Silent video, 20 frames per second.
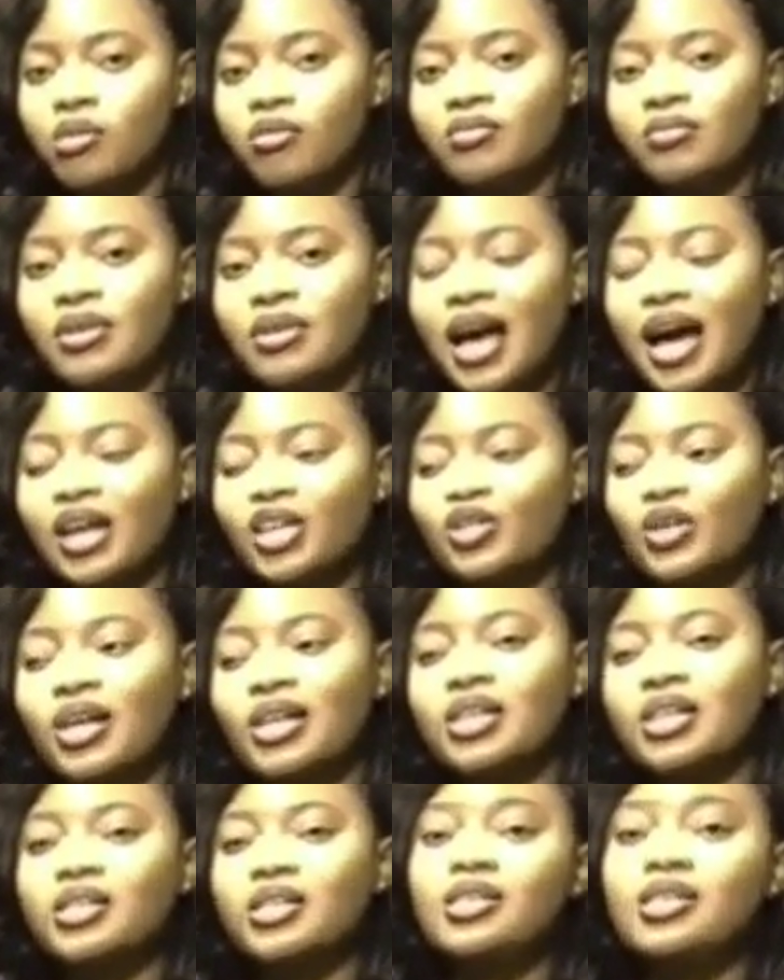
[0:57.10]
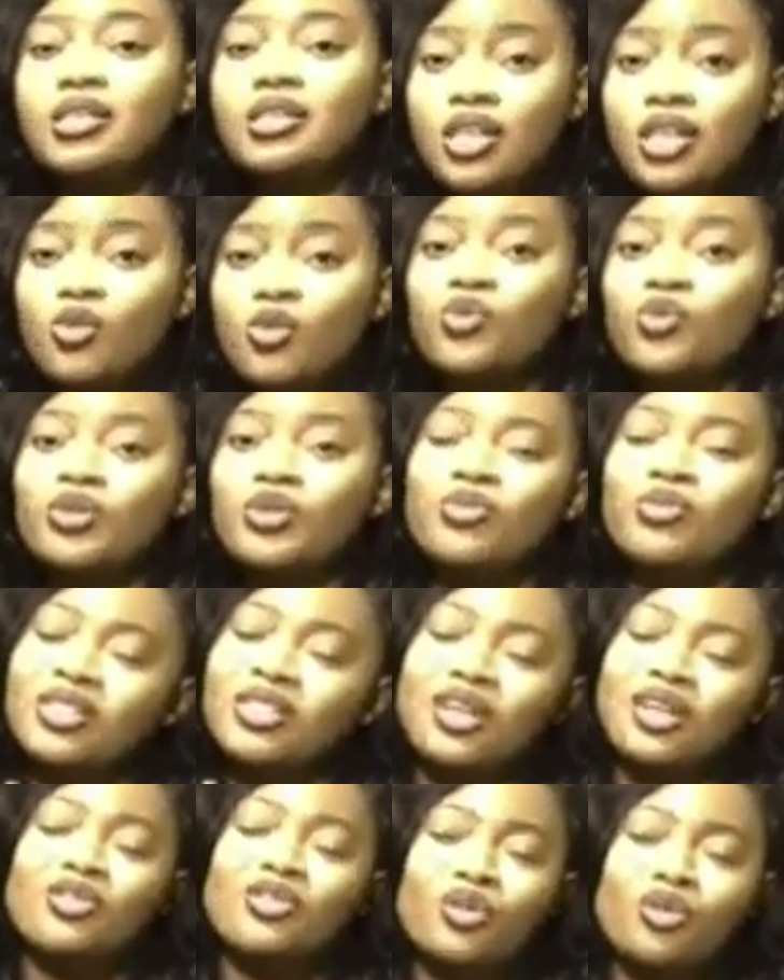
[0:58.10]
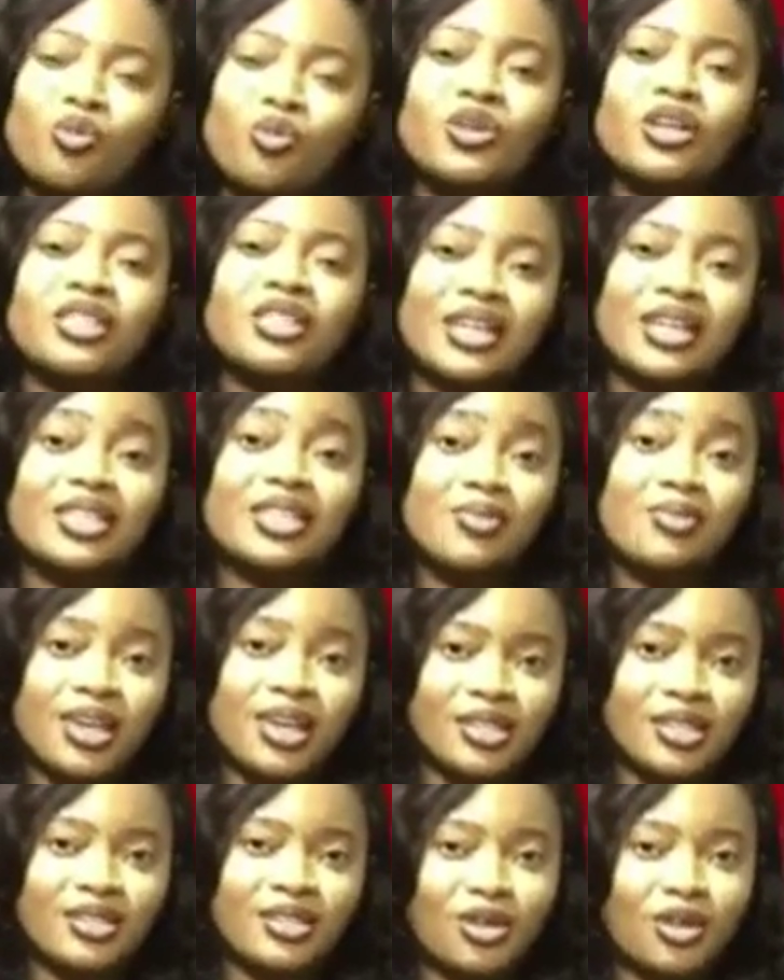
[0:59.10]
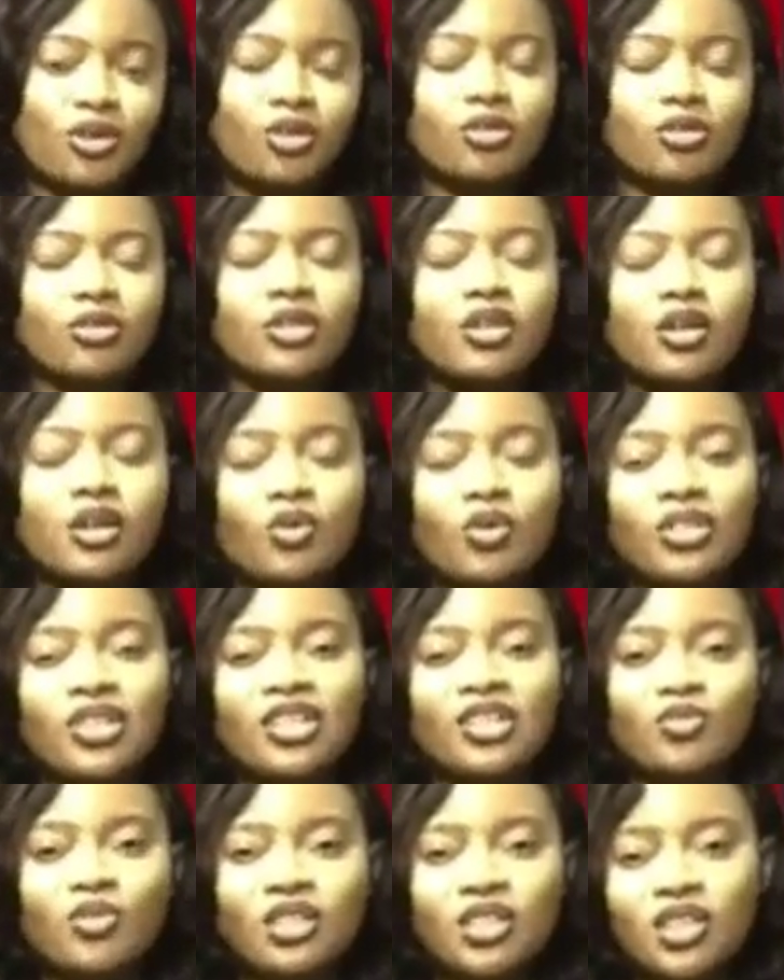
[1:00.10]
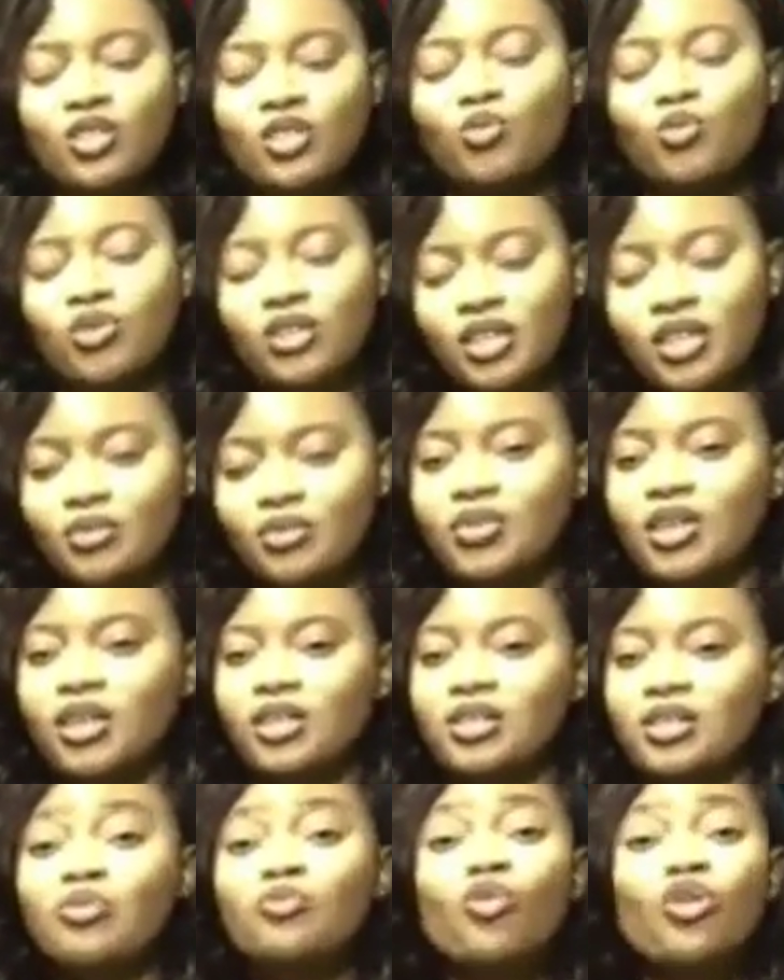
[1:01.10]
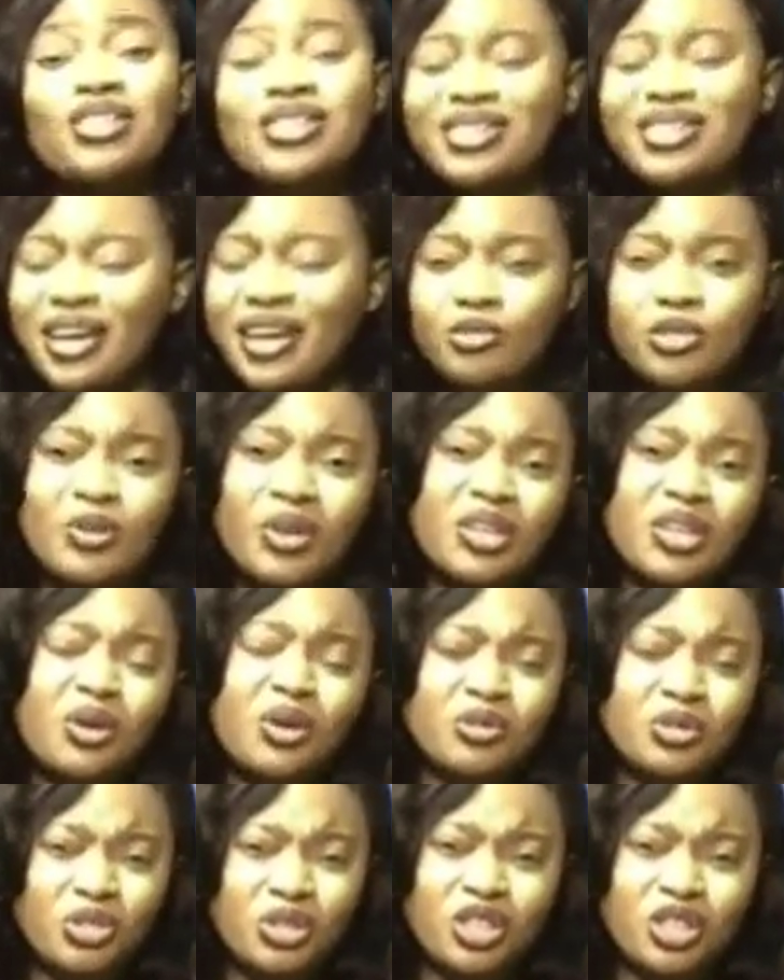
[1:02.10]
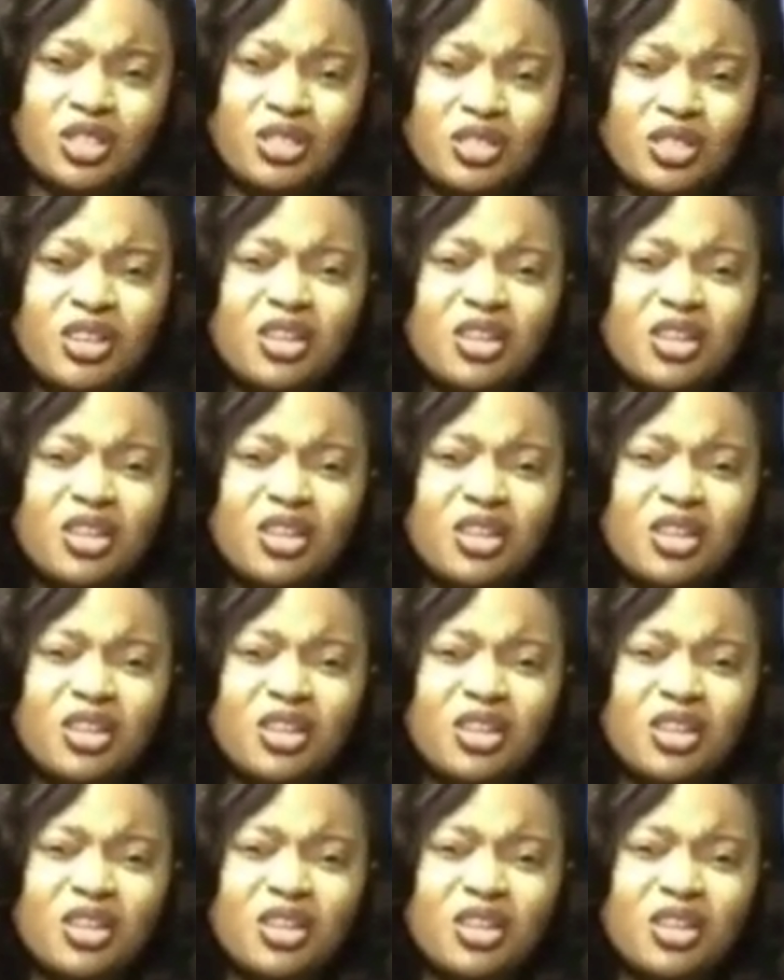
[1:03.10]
actually see the mistake your opponent has made, you know? What are the mistakes opponent makes? Most times when it comes to chess,